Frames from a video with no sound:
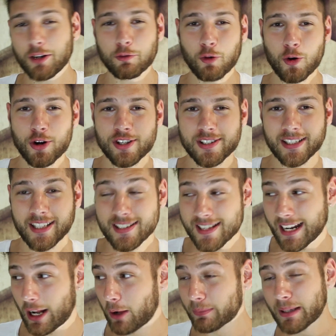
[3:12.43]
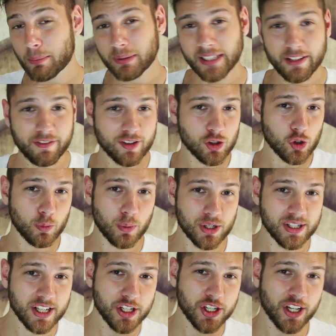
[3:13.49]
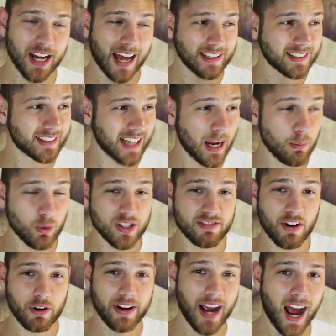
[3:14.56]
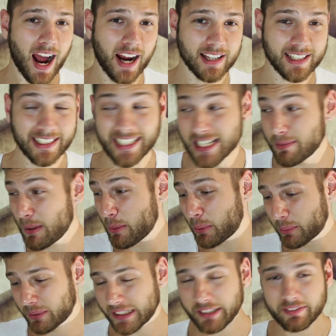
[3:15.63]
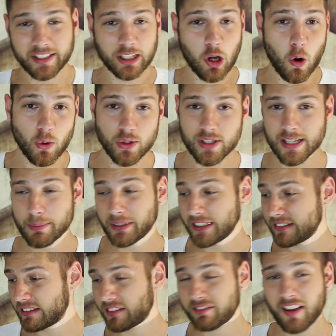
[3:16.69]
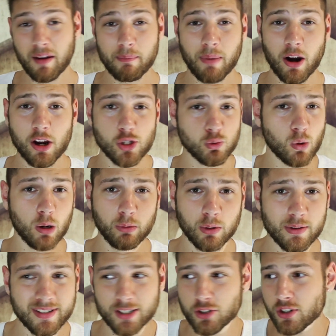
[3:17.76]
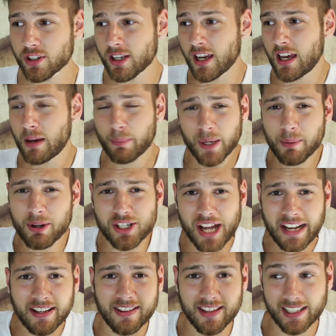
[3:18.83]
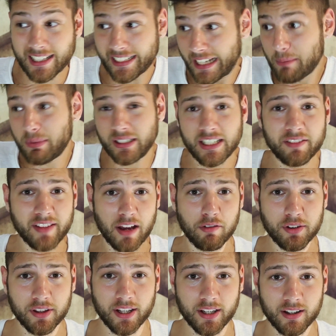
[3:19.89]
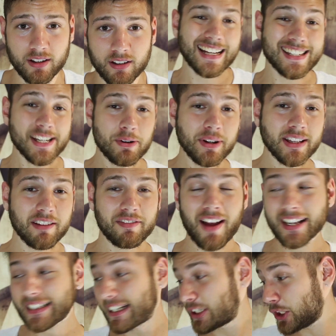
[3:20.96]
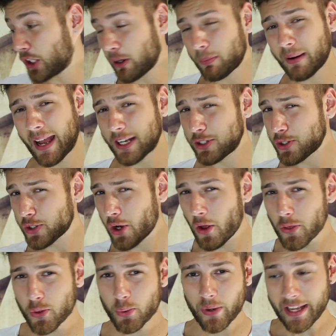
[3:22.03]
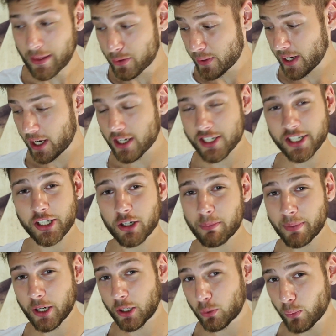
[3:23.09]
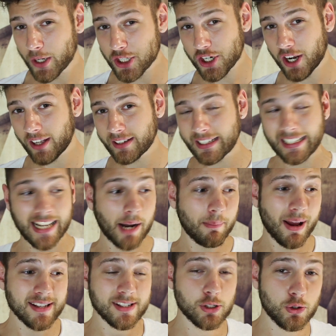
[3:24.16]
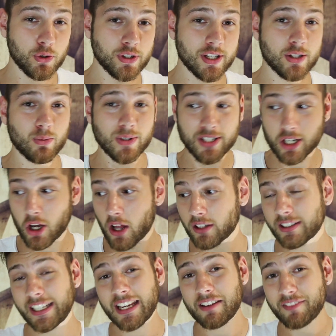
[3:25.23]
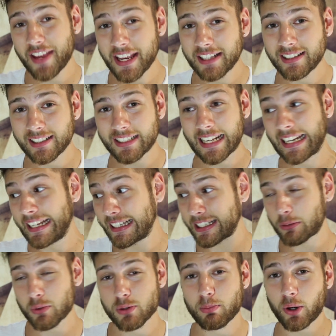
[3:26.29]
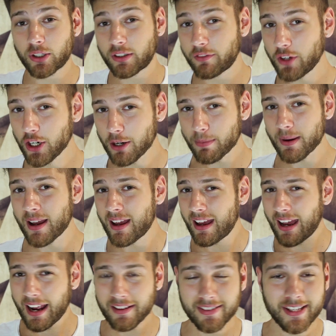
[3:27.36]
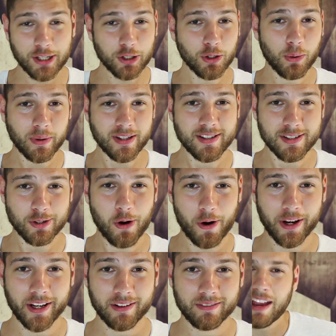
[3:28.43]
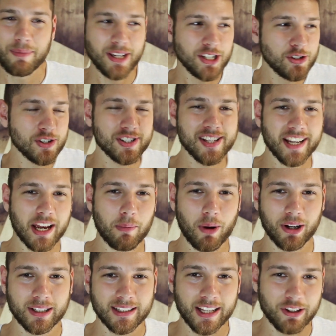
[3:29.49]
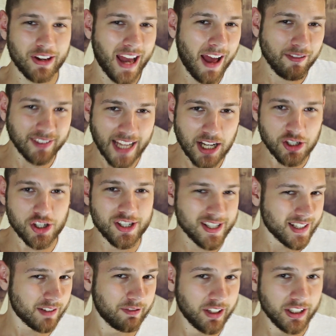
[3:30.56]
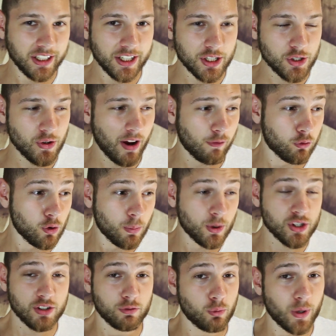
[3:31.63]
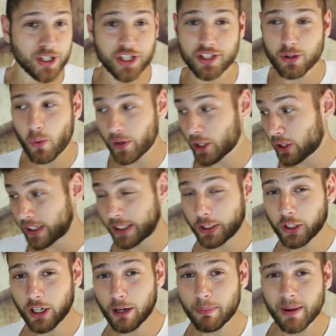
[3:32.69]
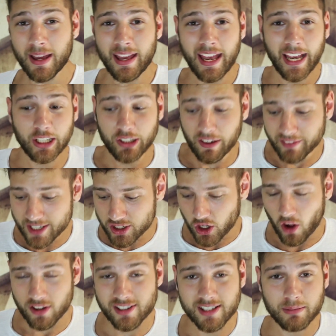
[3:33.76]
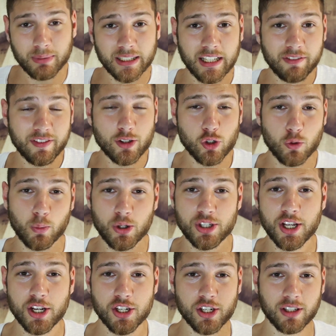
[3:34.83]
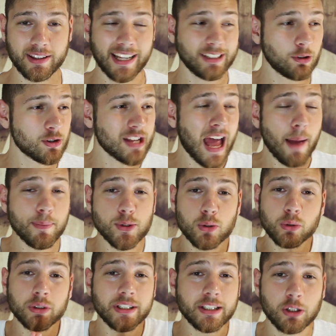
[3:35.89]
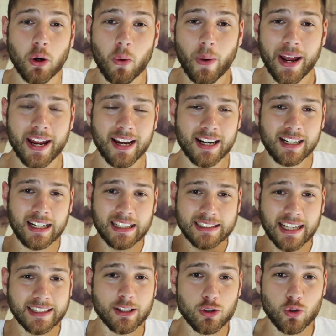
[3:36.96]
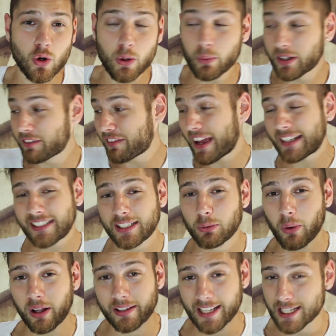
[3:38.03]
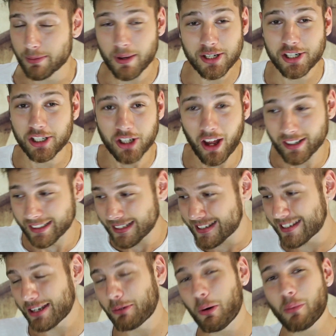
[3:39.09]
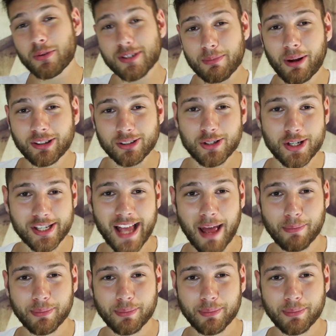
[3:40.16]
And of course, it doesn't help that belief in superstition at the time was very high. Like, these people believed in ghosts, they believed in vampires, werewolves, and just pretty much anything. Like, they believed everything. Considering the fact that Europe had just gone through a three hundred year period witch hunt, and that Massachusetts was a colony of England, and England was part of Europe, I think you know where this is going. I mean, just think about it. Like, you have tensions in the village, you have rumors of witches going on in Europe, and you have this constant belief in superstition. Like, there's absolutely no way that this story would have ended well, especially not considering what was about to just